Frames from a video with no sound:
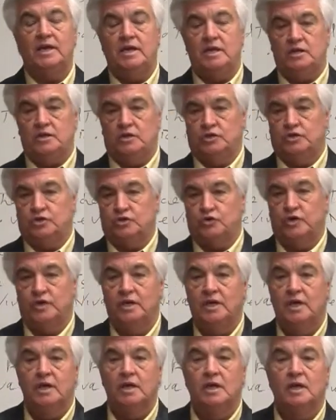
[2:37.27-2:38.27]

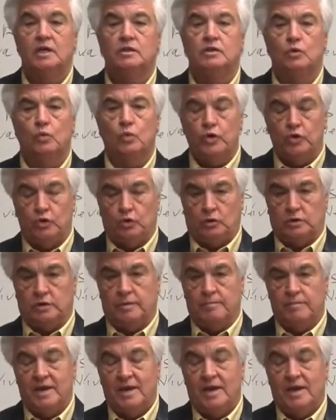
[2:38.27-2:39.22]
industry in the world.